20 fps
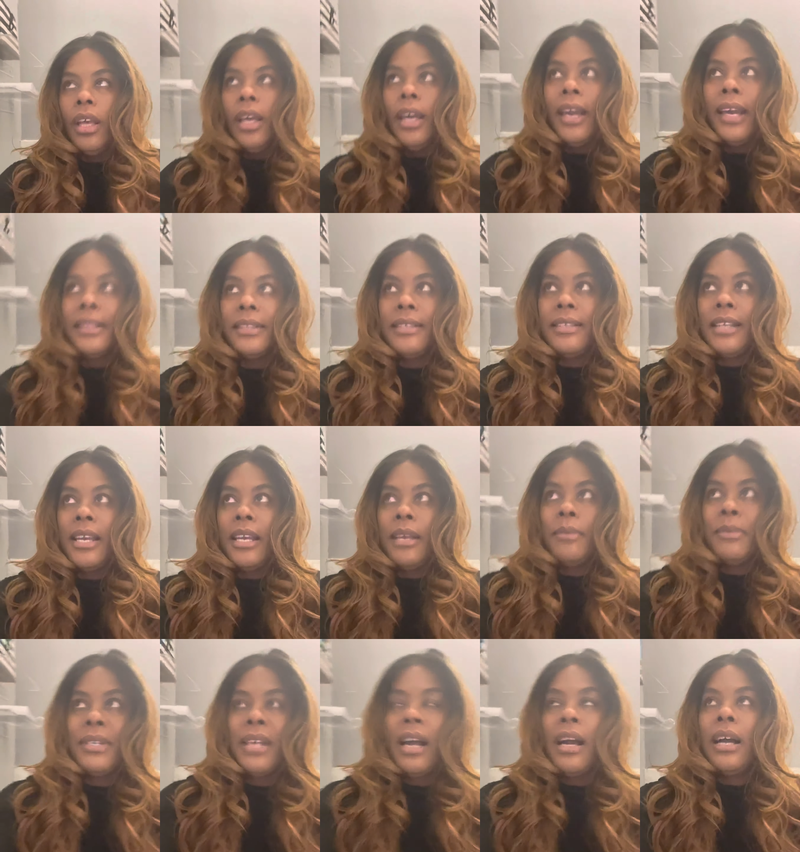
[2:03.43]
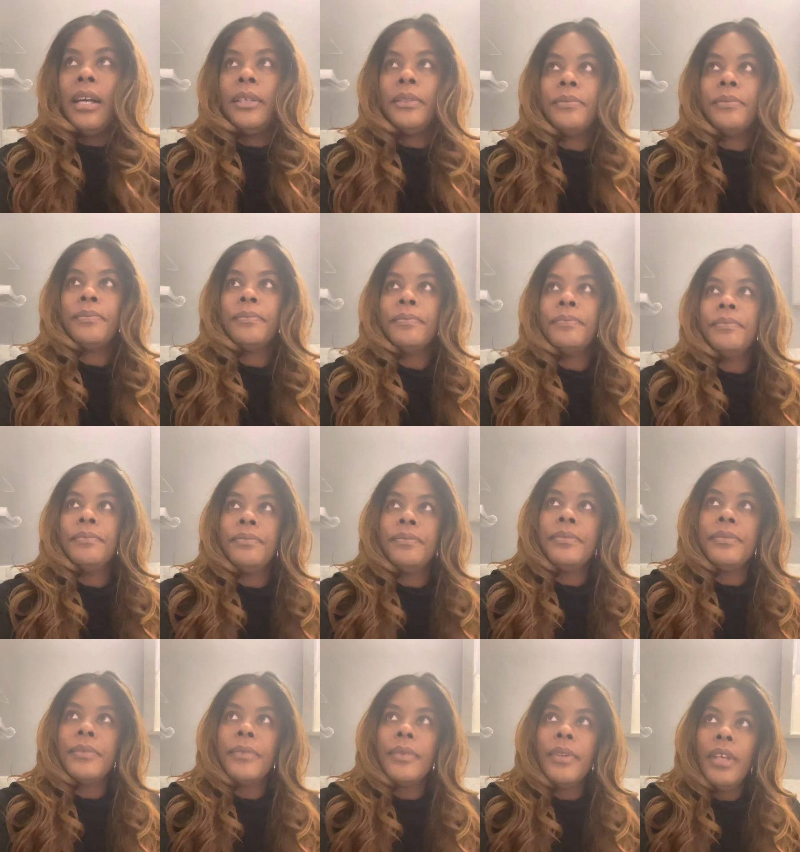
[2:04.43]
at the same time,
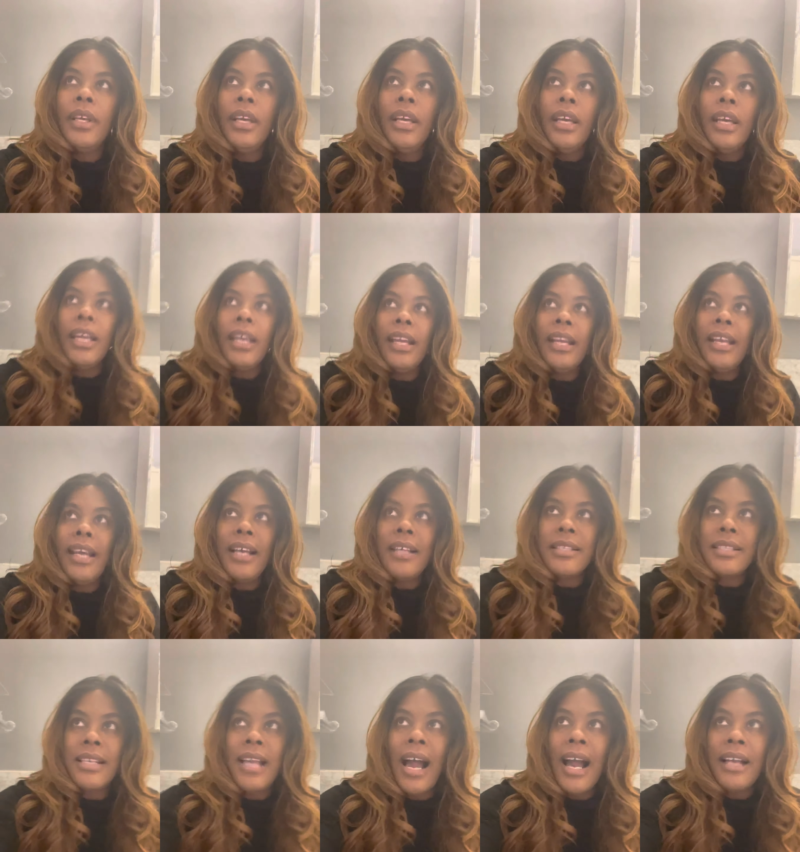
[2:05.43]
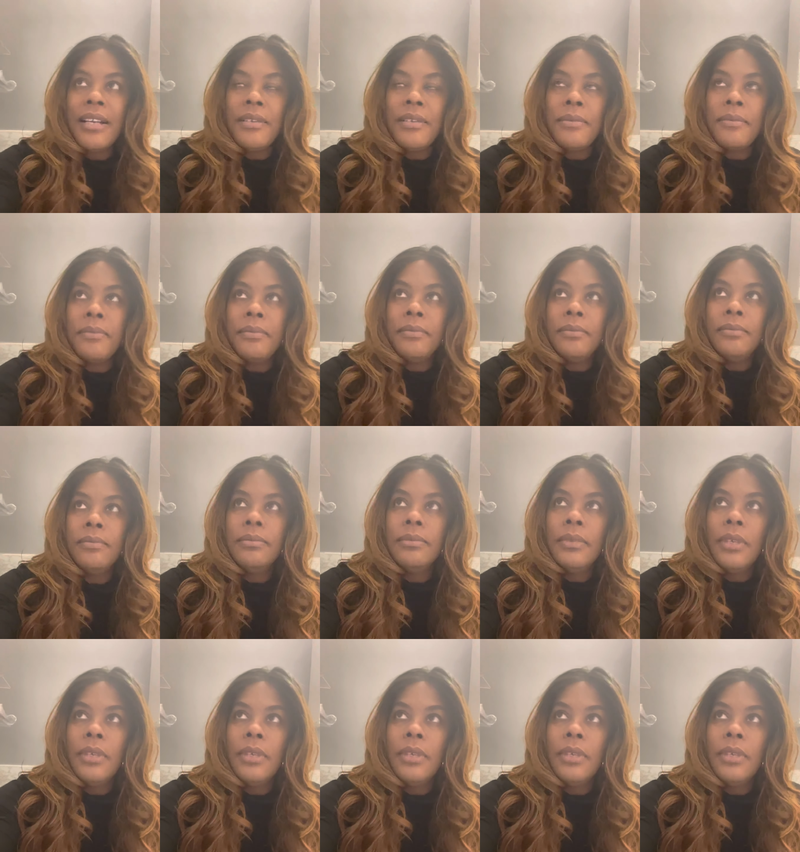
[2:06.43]
it has gotten